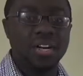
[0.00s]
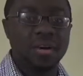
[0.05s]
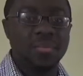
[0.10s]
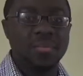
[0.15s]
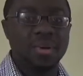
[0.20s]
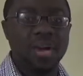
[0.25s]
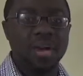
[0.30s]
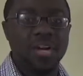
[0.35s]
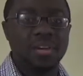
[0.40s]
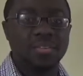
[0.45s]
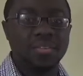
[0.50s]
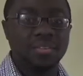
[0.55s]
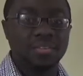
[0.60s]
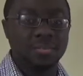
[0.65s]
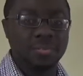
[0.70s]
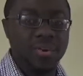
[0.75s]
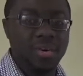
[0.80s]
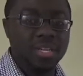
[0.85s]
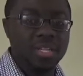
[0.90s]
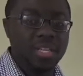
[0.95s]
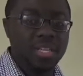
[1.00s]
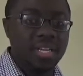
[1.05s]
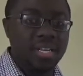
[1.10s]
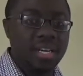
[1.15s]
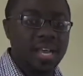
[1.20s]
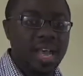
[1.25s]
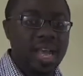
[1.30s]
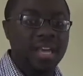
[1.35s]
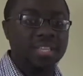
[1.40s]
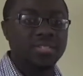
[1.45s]
about what
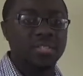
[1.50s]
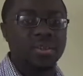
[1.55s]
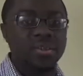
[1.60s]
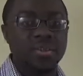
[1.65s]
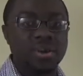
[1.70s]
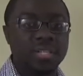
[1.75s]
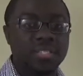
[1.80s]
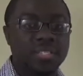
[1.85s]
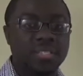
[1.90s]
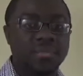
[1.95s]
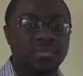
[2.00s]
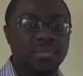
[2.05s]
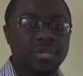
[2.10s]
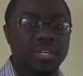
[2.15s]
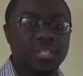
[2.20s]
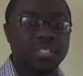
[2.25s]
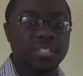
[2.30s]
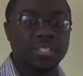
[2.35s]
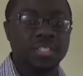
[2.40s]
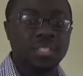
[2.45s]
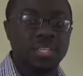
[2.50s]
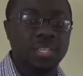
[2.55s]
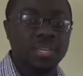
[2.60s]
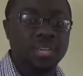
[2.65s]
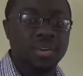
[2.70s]
the actual question was.